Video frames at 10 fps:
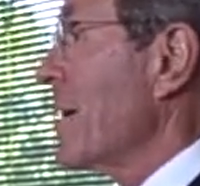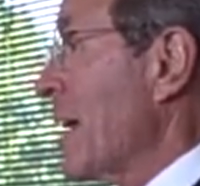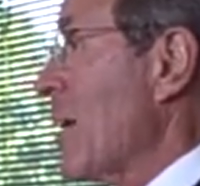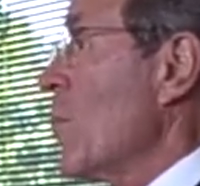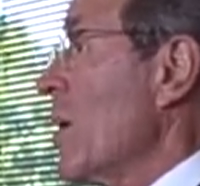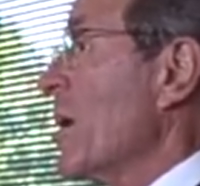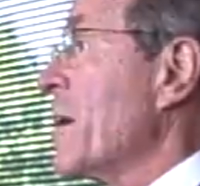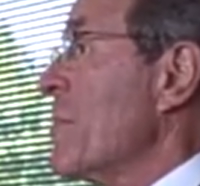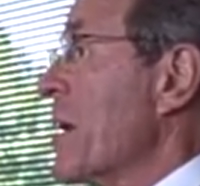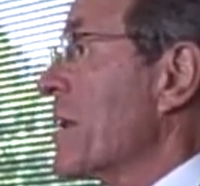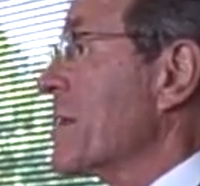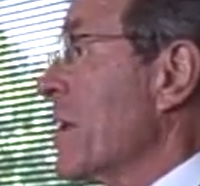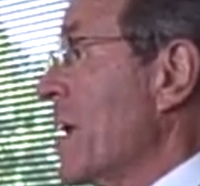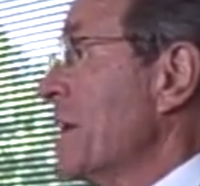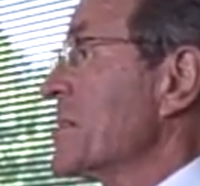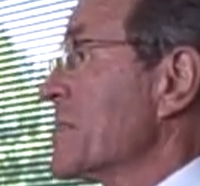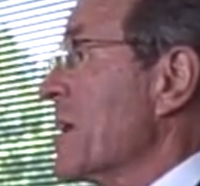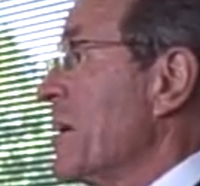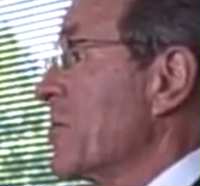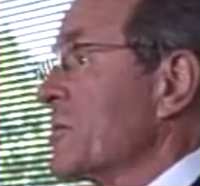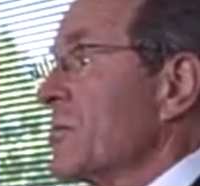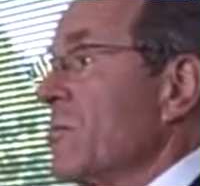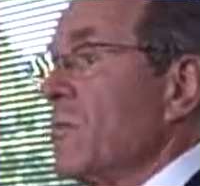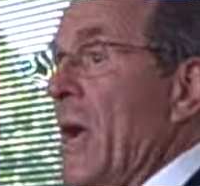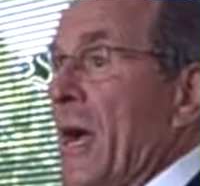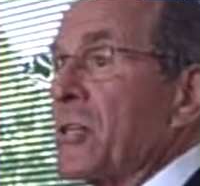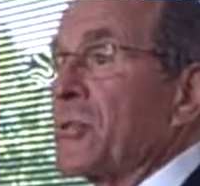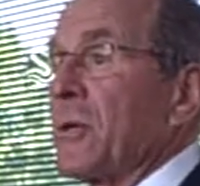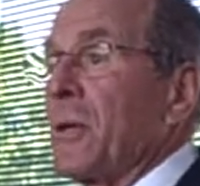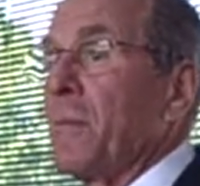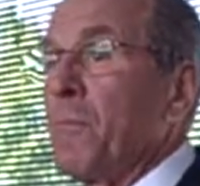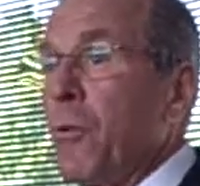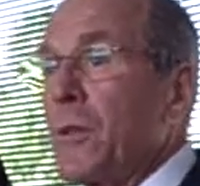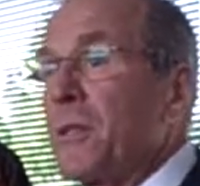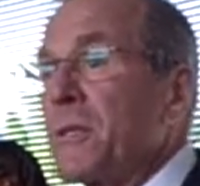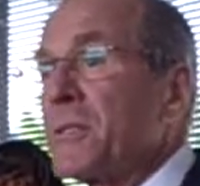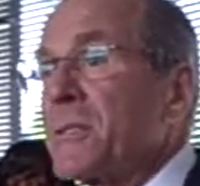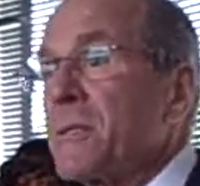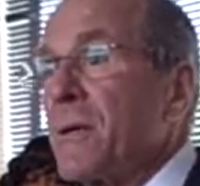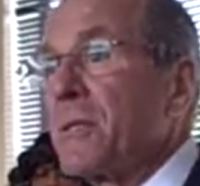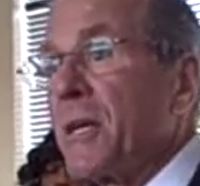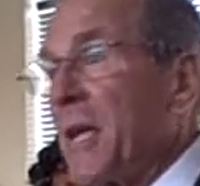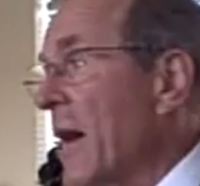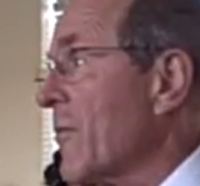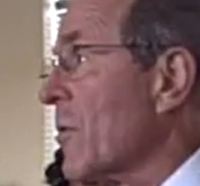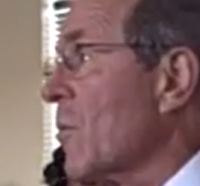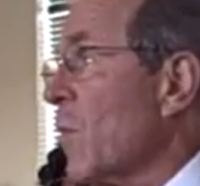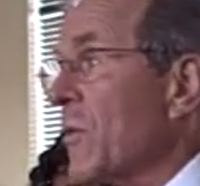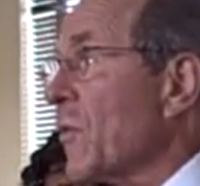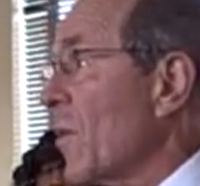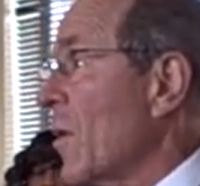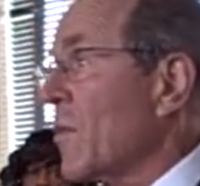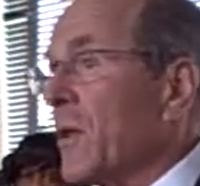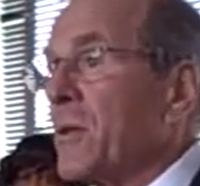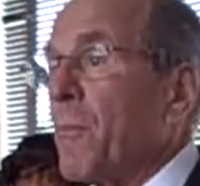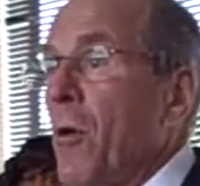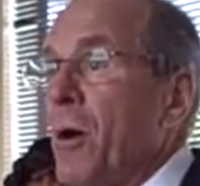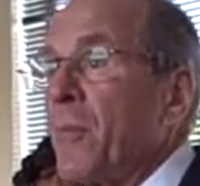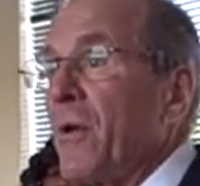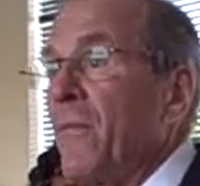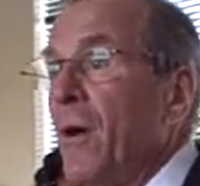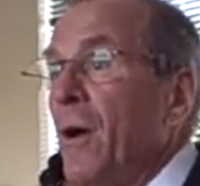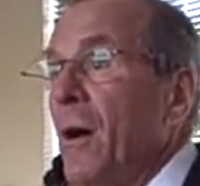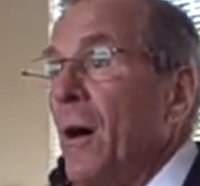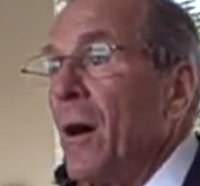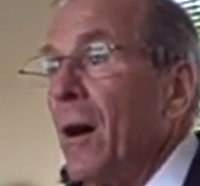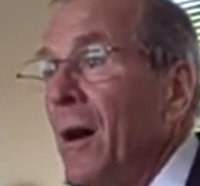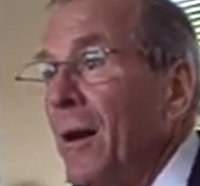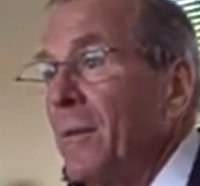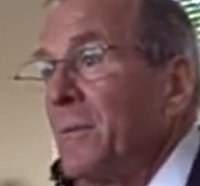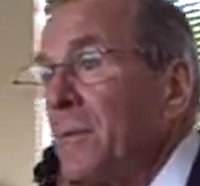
and I will in a minute, the legislators who actually put this together with the Department of